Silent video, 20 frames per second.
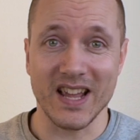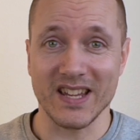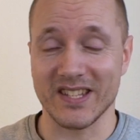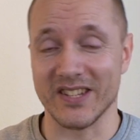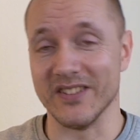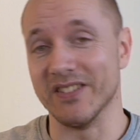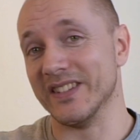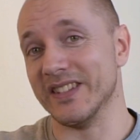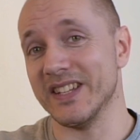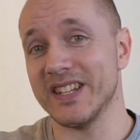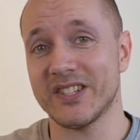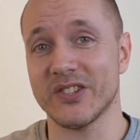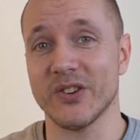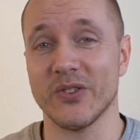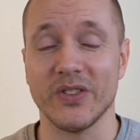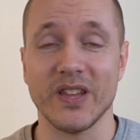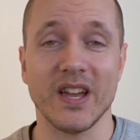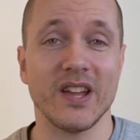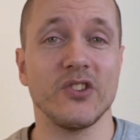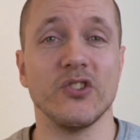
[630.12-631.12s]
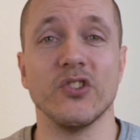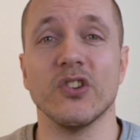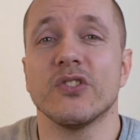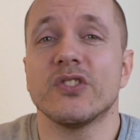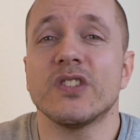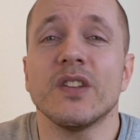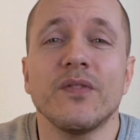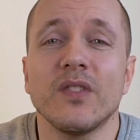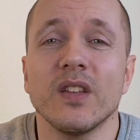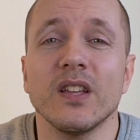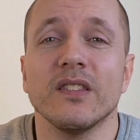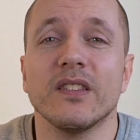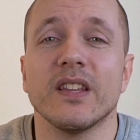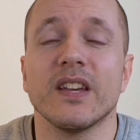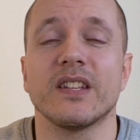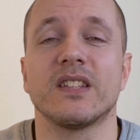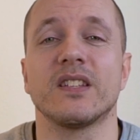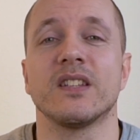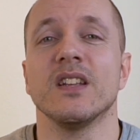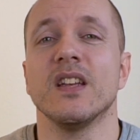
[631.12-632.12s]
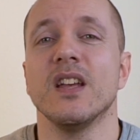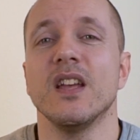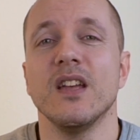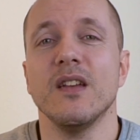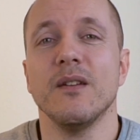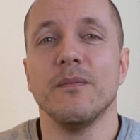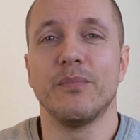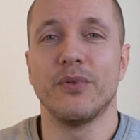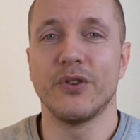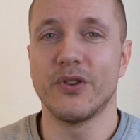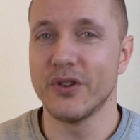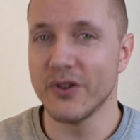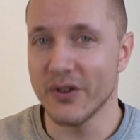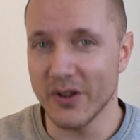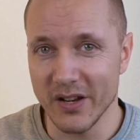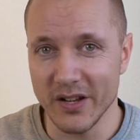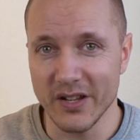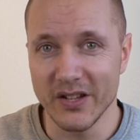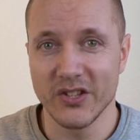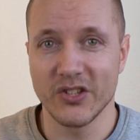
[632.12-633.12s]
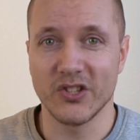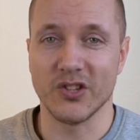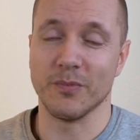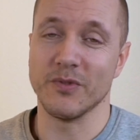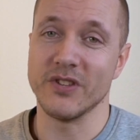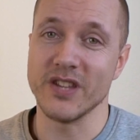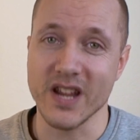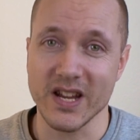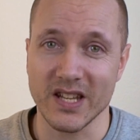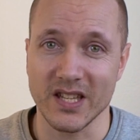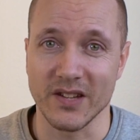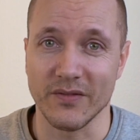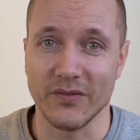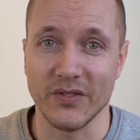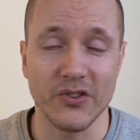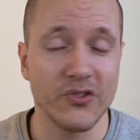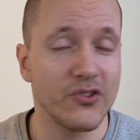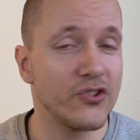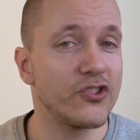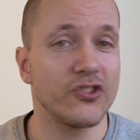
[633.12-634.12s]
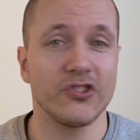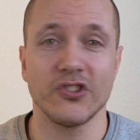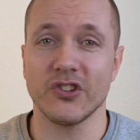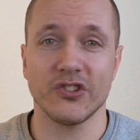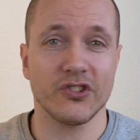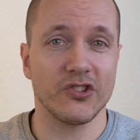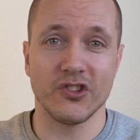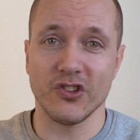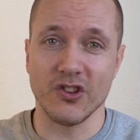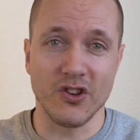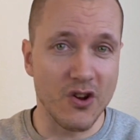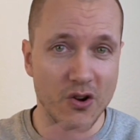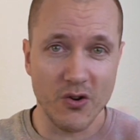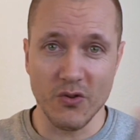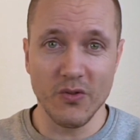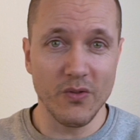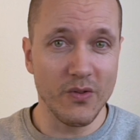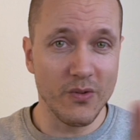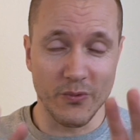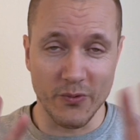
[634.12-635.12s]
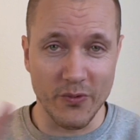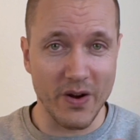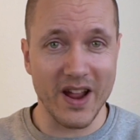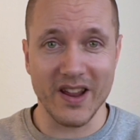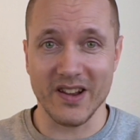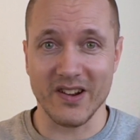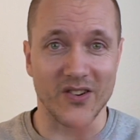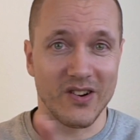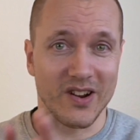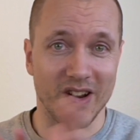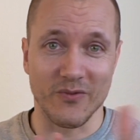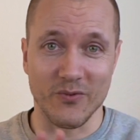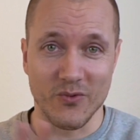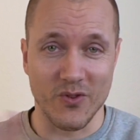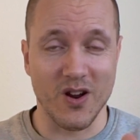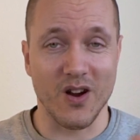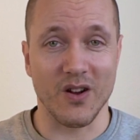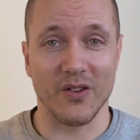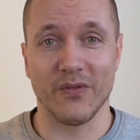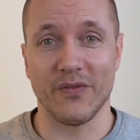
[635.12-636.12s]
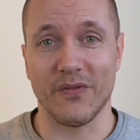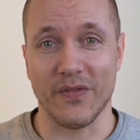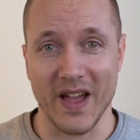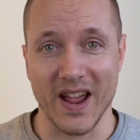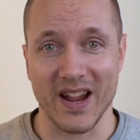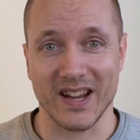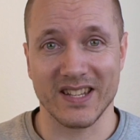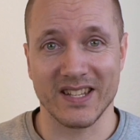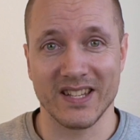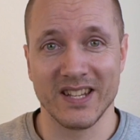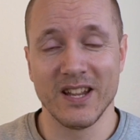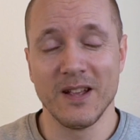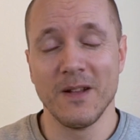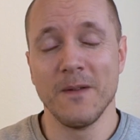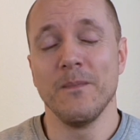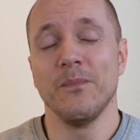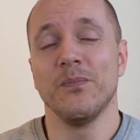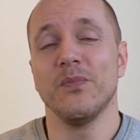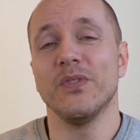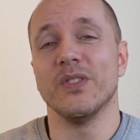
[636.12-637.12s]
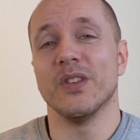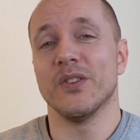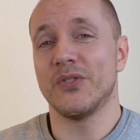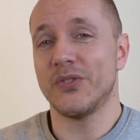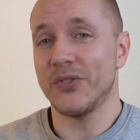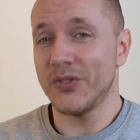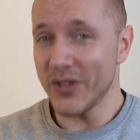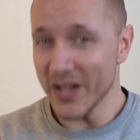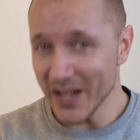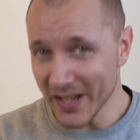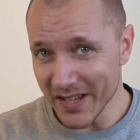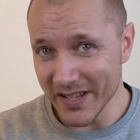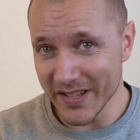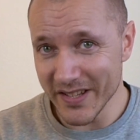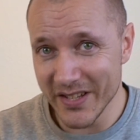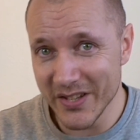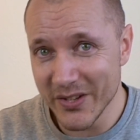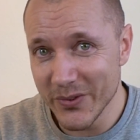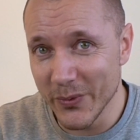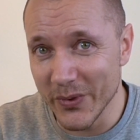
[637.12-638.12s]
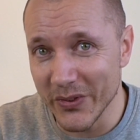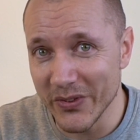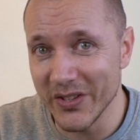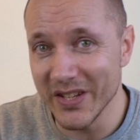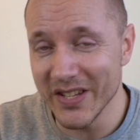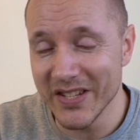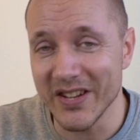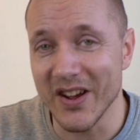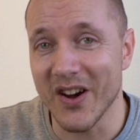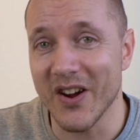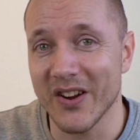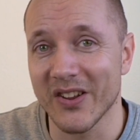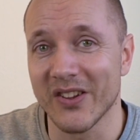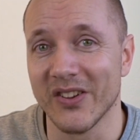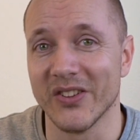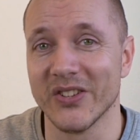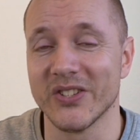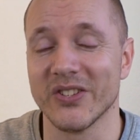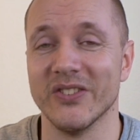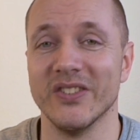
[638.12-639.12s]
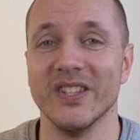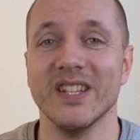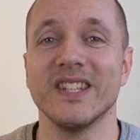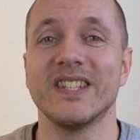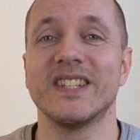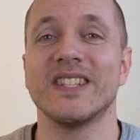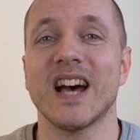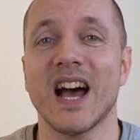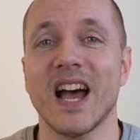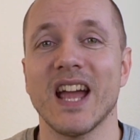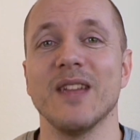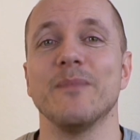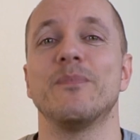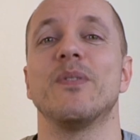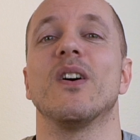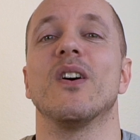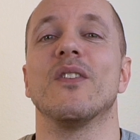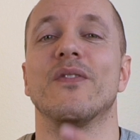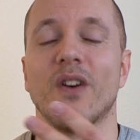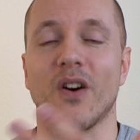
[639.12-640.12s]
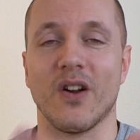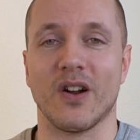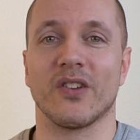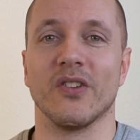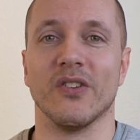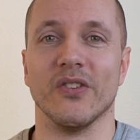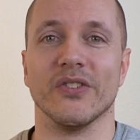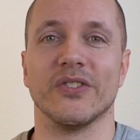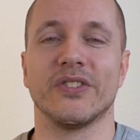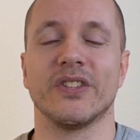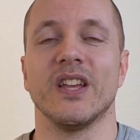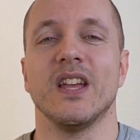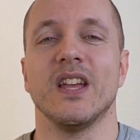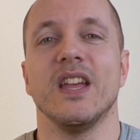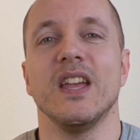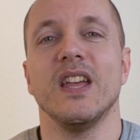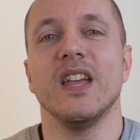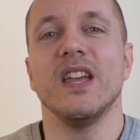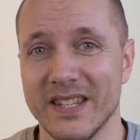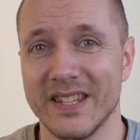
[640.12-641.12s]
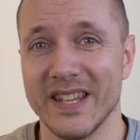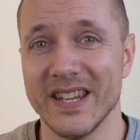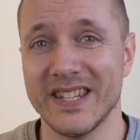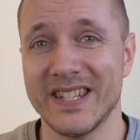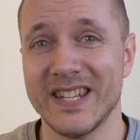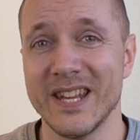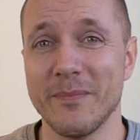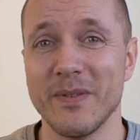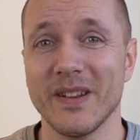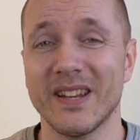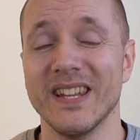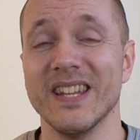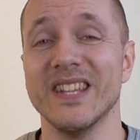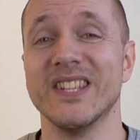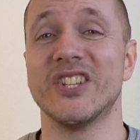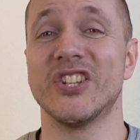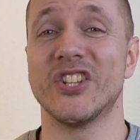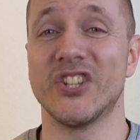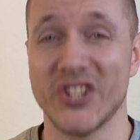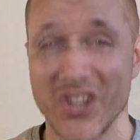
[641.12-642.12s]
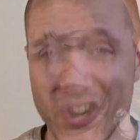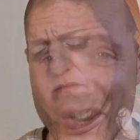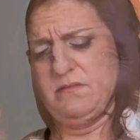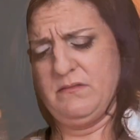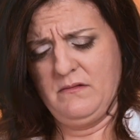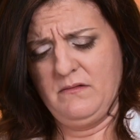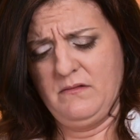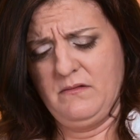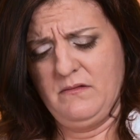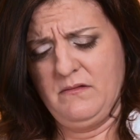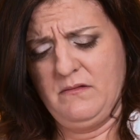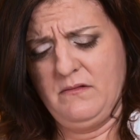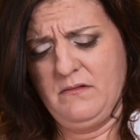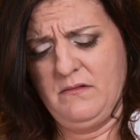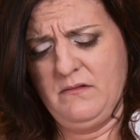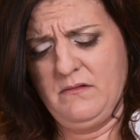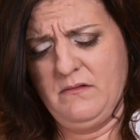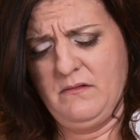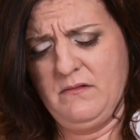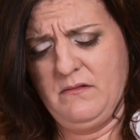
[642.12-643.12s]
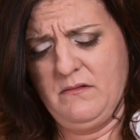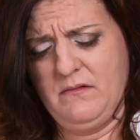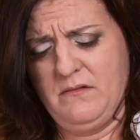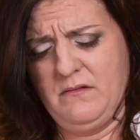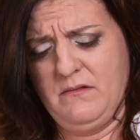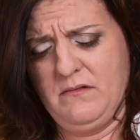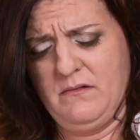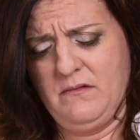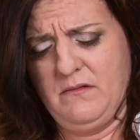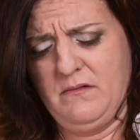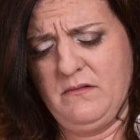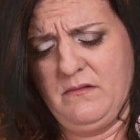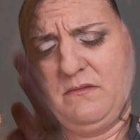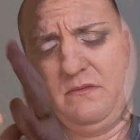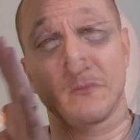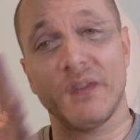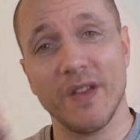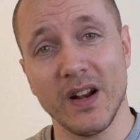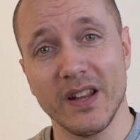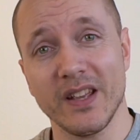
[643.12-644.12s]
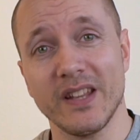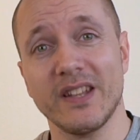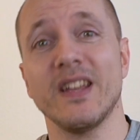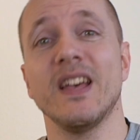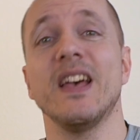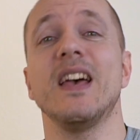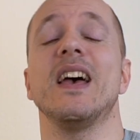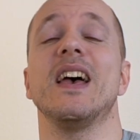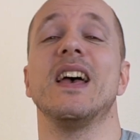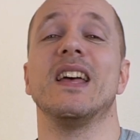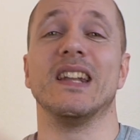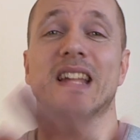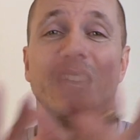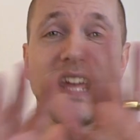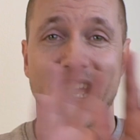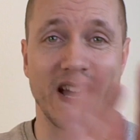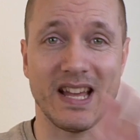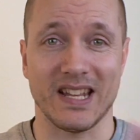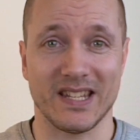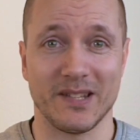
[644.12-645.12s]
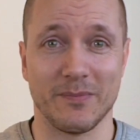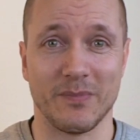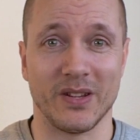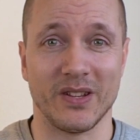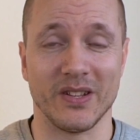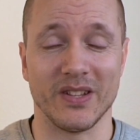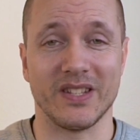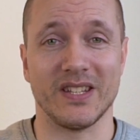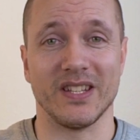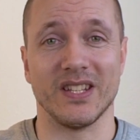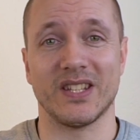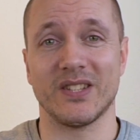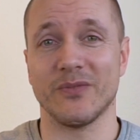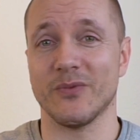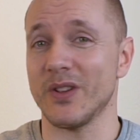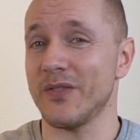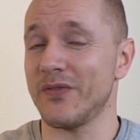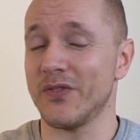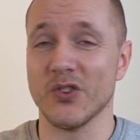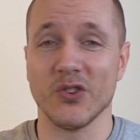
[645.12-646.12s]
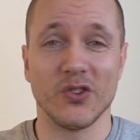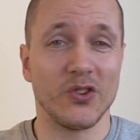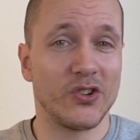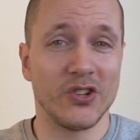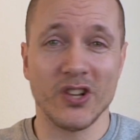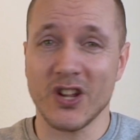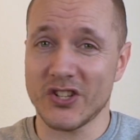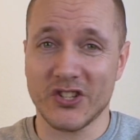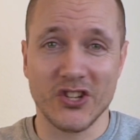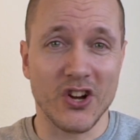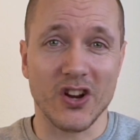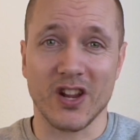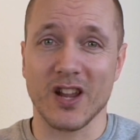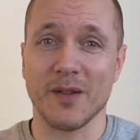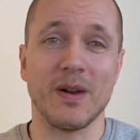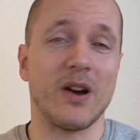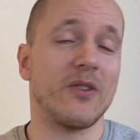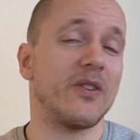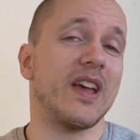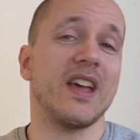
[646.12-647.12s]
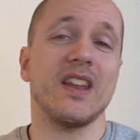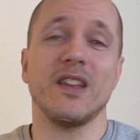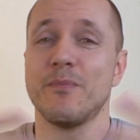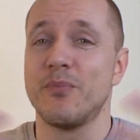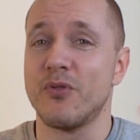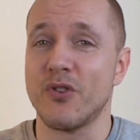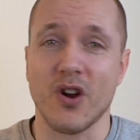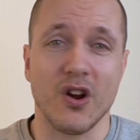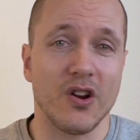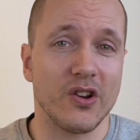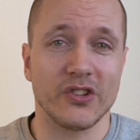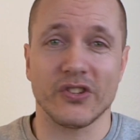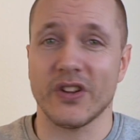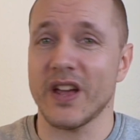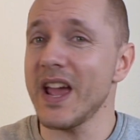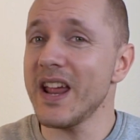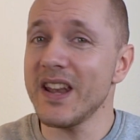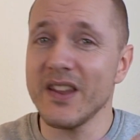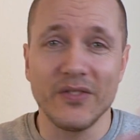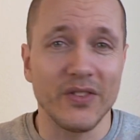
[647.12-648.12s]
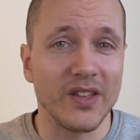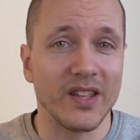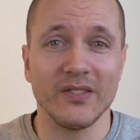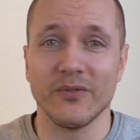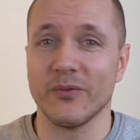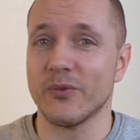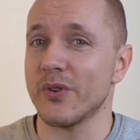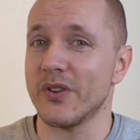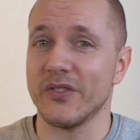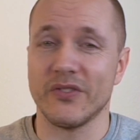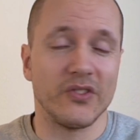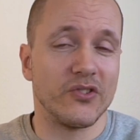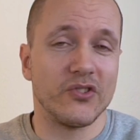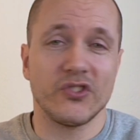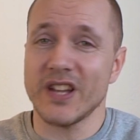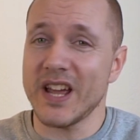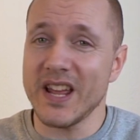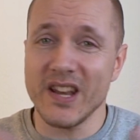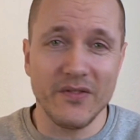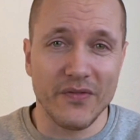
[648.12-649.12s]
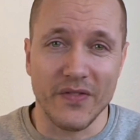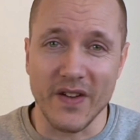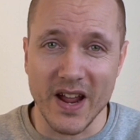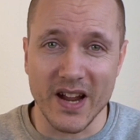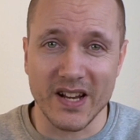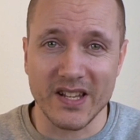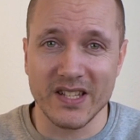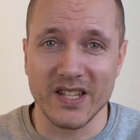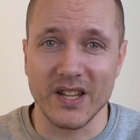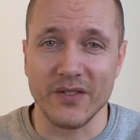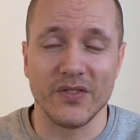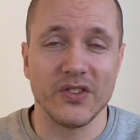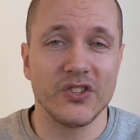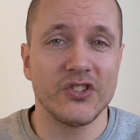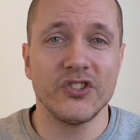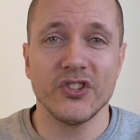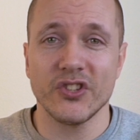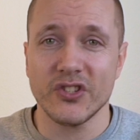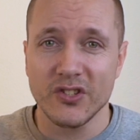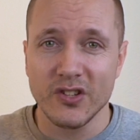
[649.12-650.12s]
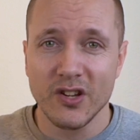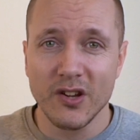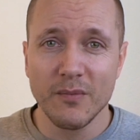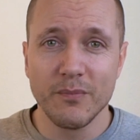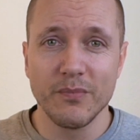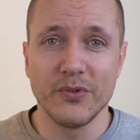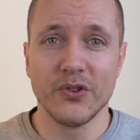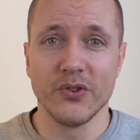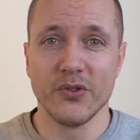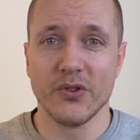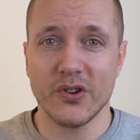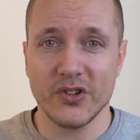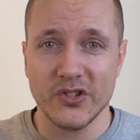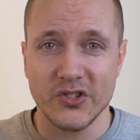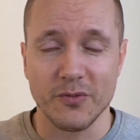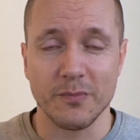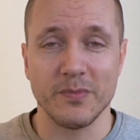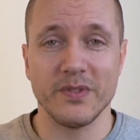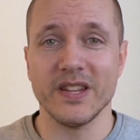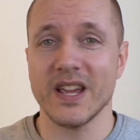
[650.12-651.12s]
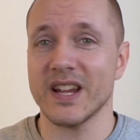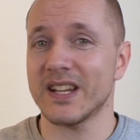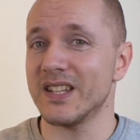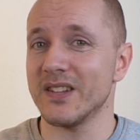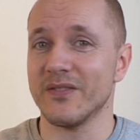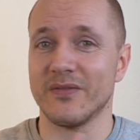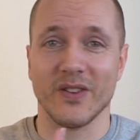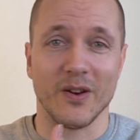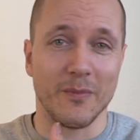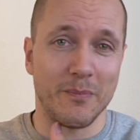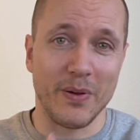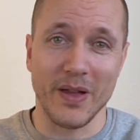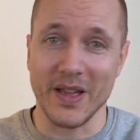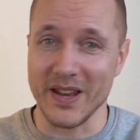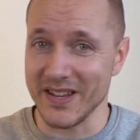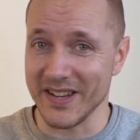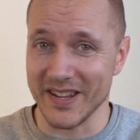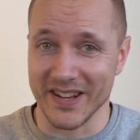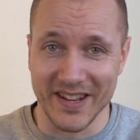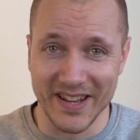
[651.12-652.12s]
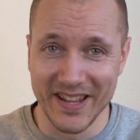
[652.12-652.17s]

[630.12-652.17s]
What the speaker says: doing this or that? You know, something that's purely subjective. There's just no right and wrong facts. The thing is with these articles or these type of articles, they typically suck when it comes to earnings from affiliate and ads, because if you're not talking about any products or anything where there's any facts, if it's just pure subjective opinion,